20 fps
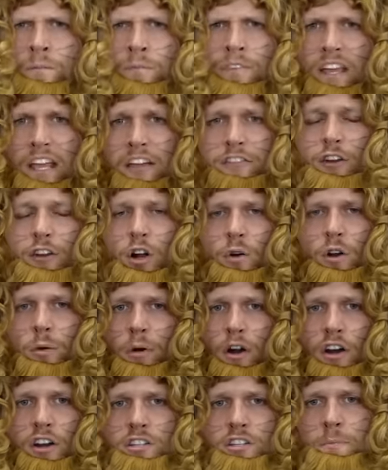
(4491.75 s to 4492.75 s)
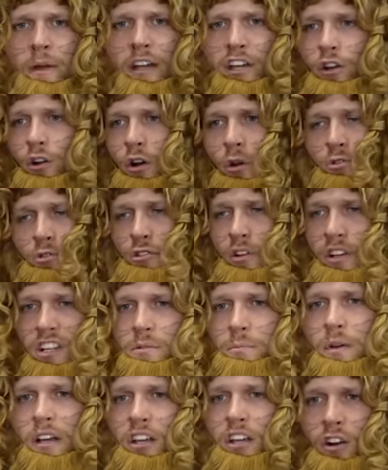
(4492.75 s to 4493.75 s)
If you're going to parties, make your own drinks,
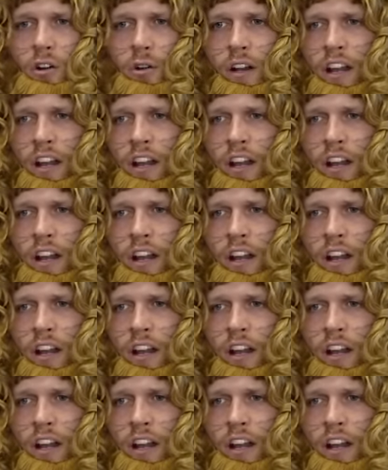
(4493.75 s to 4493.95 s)
make your own